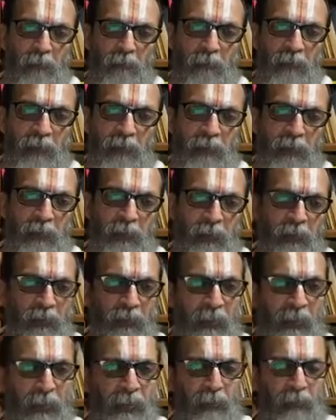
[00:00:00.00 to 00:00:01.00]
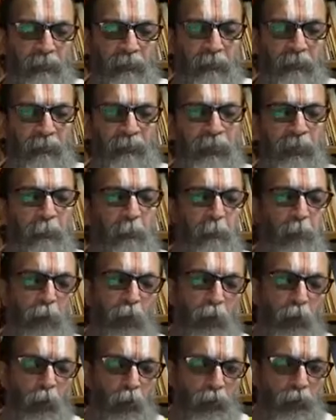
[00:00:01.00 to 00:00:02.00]
When they did that, they
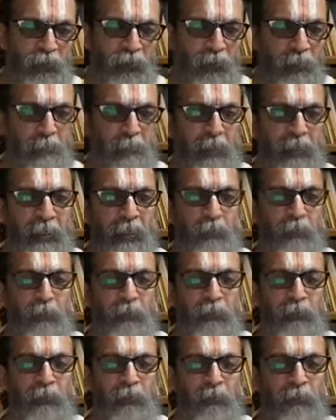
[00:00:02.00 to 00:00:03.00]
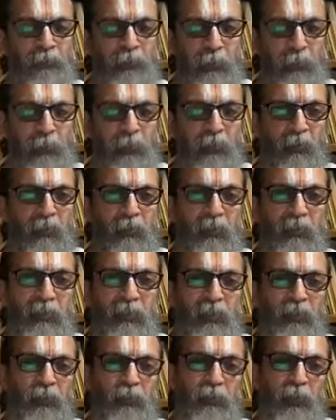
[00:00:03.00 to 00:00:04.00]
borrowed some names from the
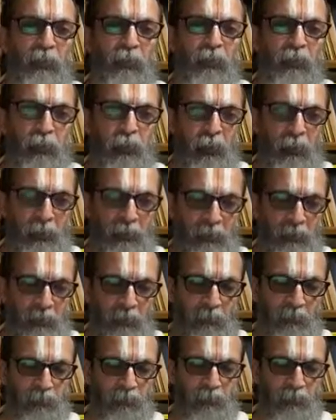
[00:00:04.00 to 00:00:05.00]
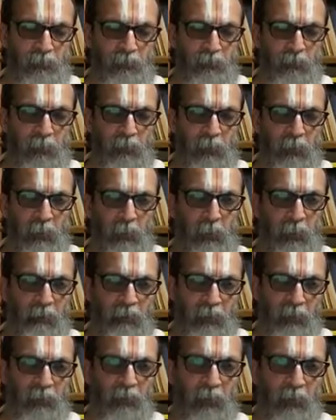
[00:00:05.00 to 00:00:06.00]
Christian theology. Some of
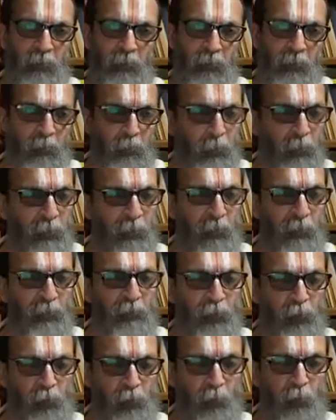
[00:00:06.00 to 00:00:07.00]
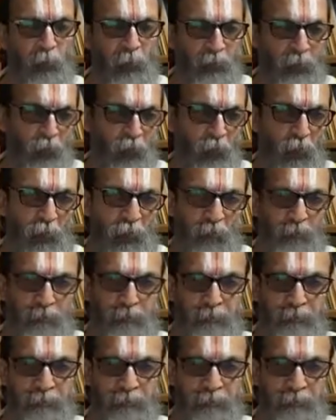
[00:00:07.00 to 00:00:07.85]
these are the spirit, the soul, and so on.